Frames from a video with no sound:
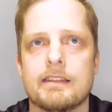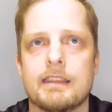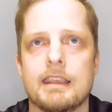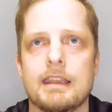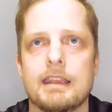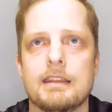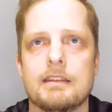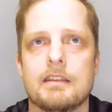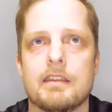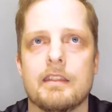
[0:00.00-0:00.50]
get
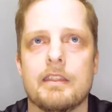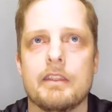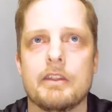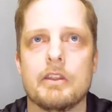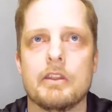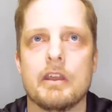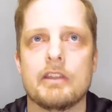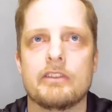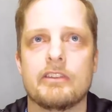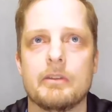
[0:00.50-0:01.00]
into the
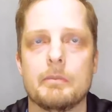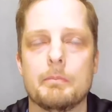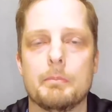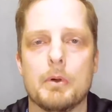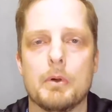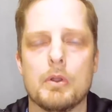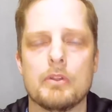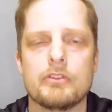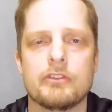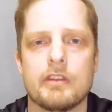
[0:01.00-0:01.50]
nuts and
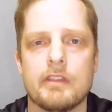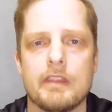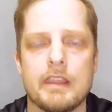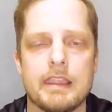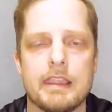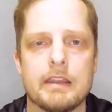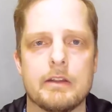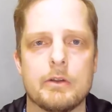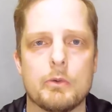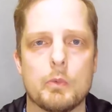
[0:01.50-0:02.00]
bolts and the
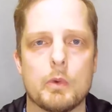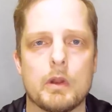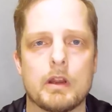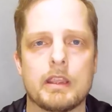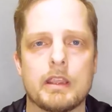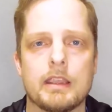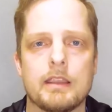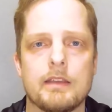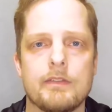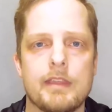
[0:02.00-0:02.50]
inner
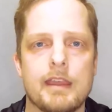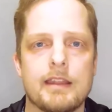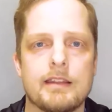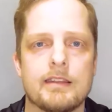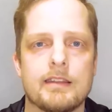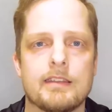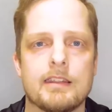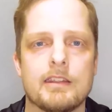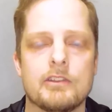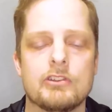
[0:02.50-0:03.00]
working of that
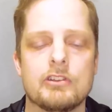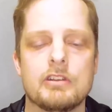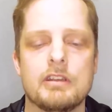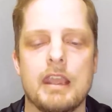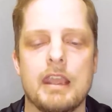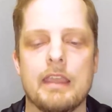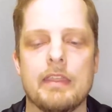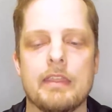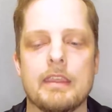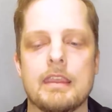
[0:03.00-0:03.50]
decision
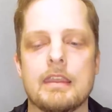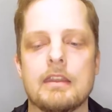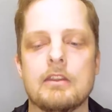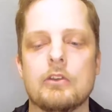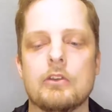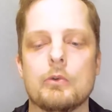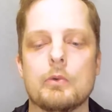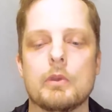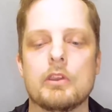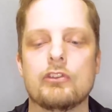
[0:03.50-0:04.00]
and the
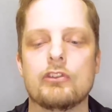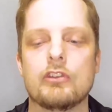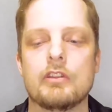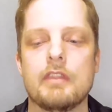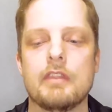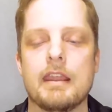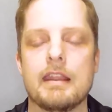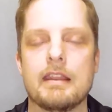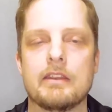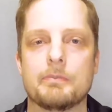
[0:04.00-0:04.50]
intuition
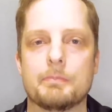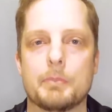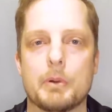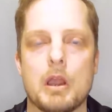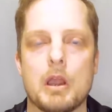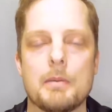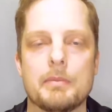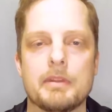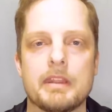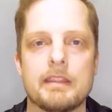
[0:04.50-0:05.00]
that is
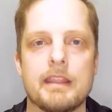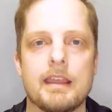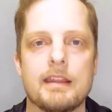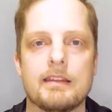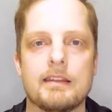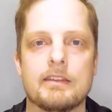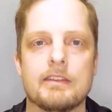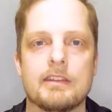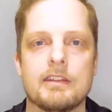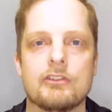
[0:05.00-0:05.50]
prompting that
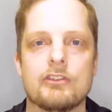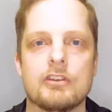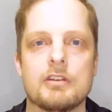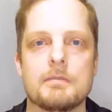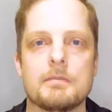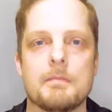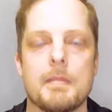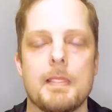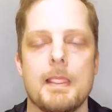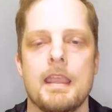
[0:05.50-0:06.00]

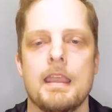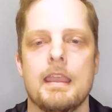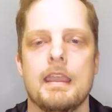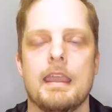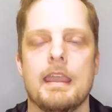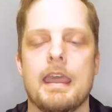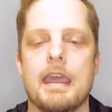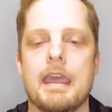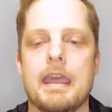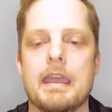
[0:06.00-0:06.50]
decision
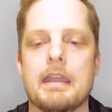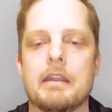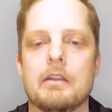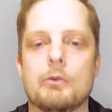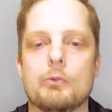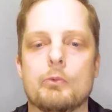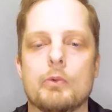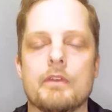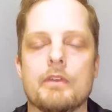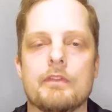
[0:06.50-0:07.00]

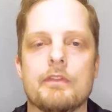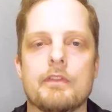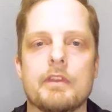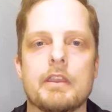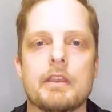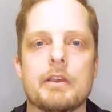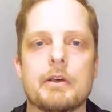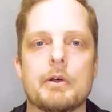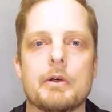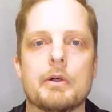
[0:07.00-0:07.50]
and
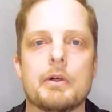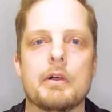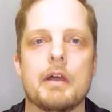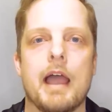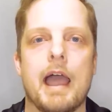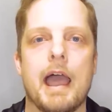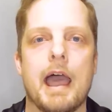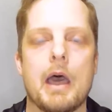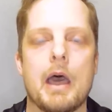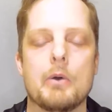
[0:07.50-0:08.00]
reveal
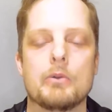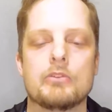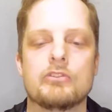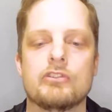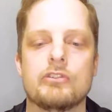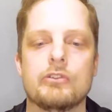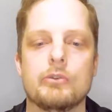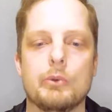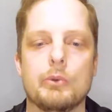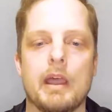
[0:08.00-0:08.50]
how
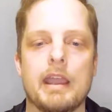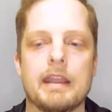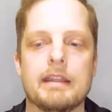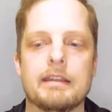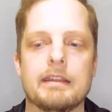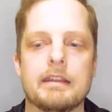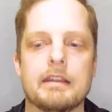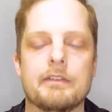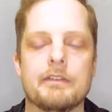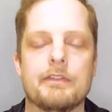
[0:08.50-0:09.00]
to
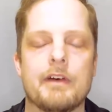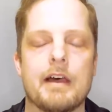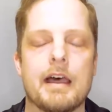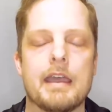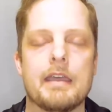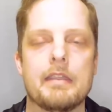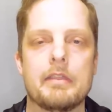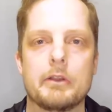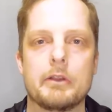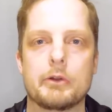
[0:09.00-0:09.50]

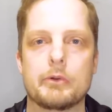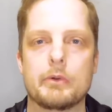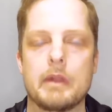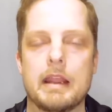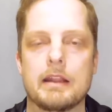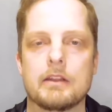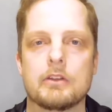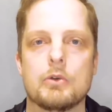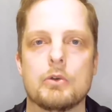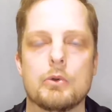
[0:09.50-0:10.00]
identify the
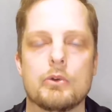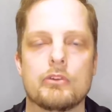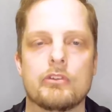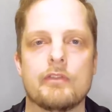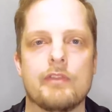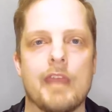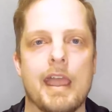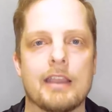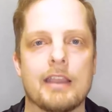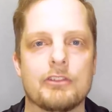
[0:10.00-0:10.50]
correct course
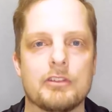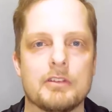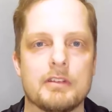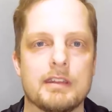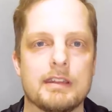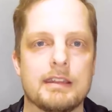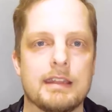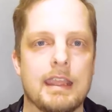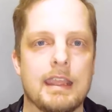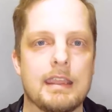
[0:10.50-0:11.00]
of action
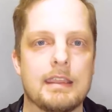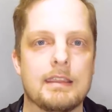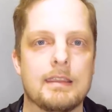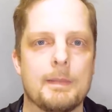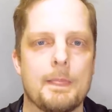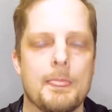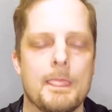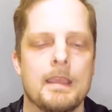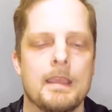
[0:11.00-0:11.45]
to take.